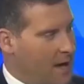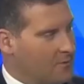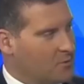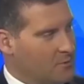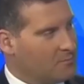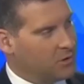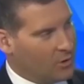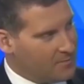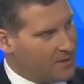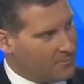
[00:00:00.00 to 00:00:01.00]
to employ
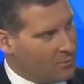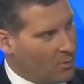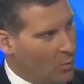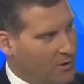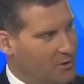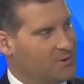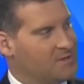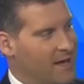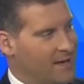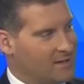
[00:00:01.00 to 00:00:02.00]
people. But what you're
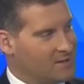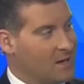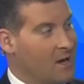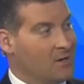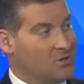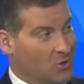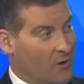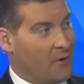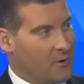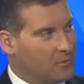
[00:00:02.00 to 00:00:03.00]
saying is, sure,
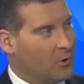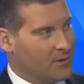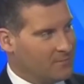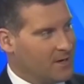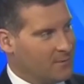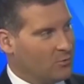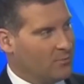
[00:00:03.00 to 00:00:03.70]
they're employing people, but